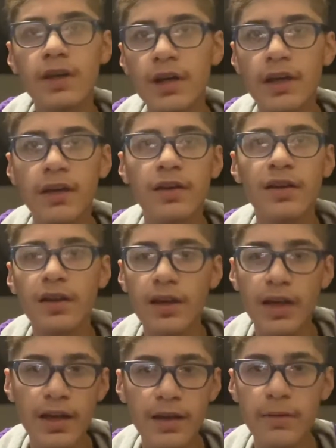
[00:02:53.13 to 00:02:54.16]
Hey,
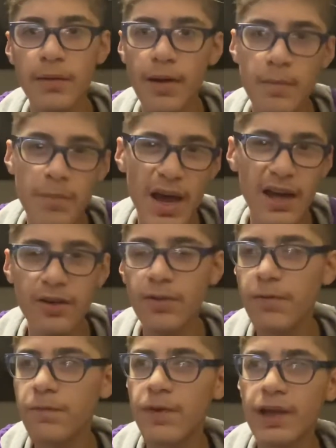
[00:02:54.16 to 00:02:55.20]
hey, matter
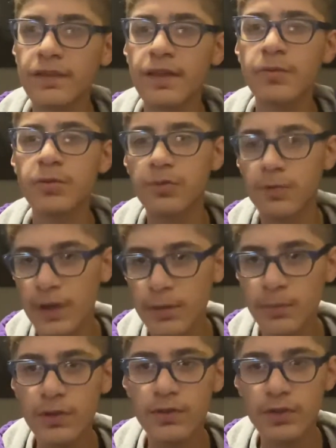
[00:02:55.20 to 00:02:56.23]
of fact, they was
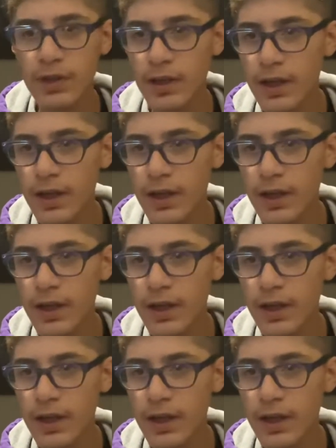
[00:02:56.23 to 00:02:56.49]
famous.